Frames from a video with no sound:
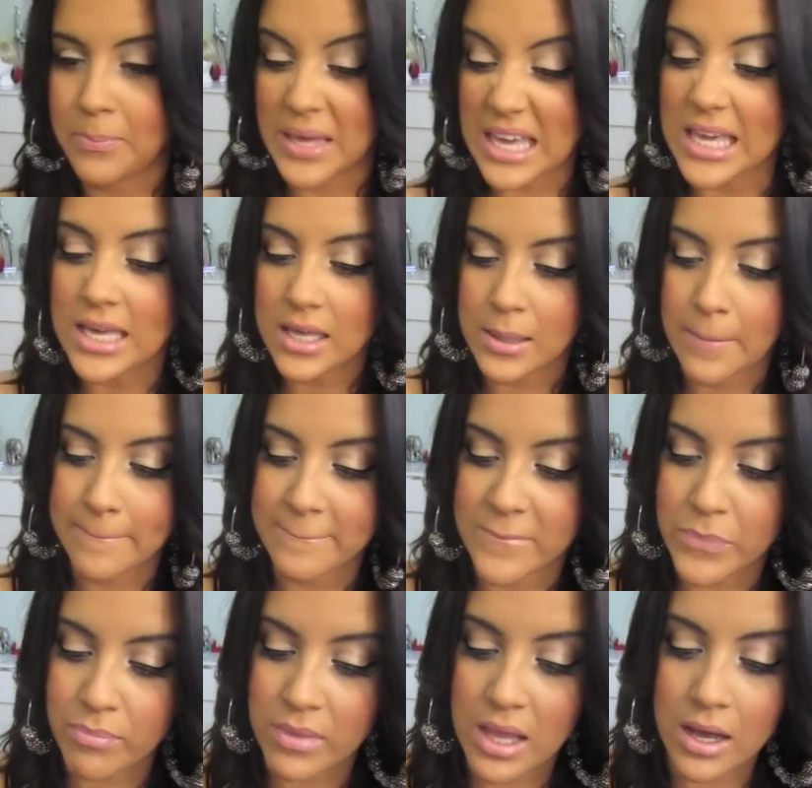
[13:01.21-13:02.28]
pink.
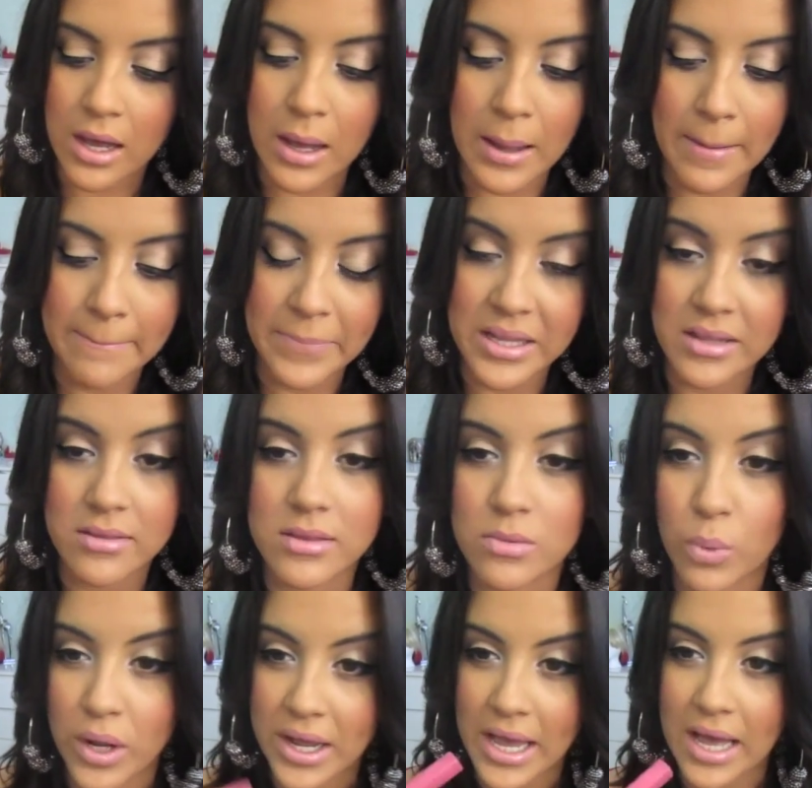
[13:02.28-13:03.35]
Um, but
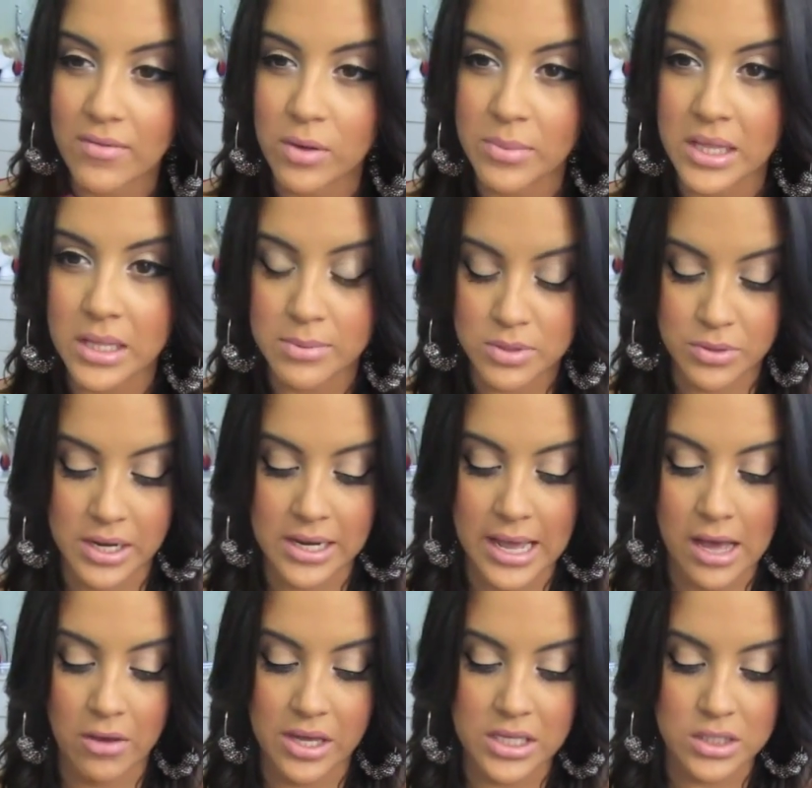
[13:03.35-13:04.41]
what I have on my lips right
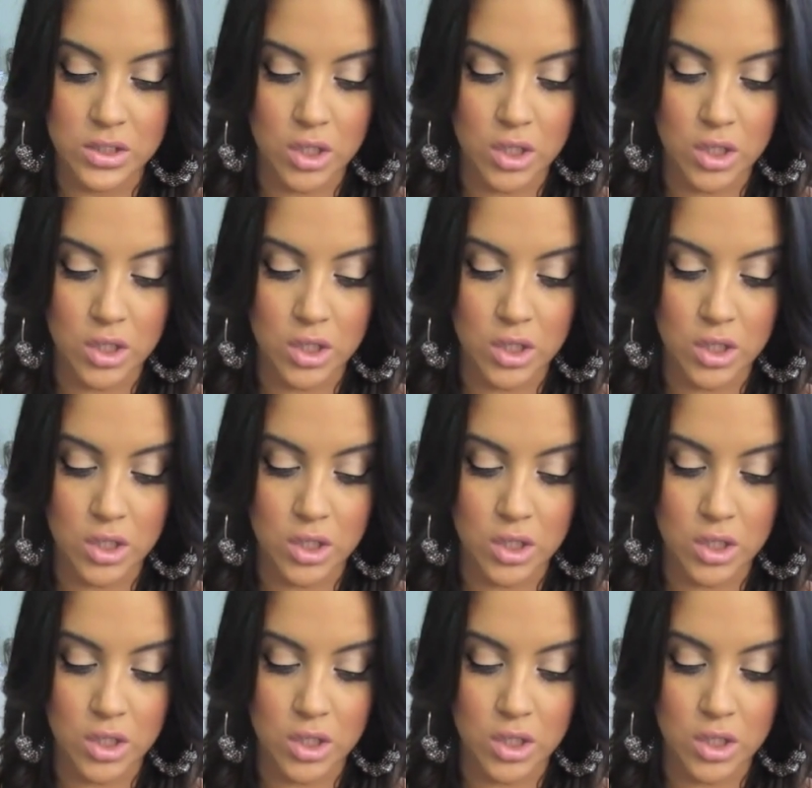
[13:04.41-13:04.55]
now is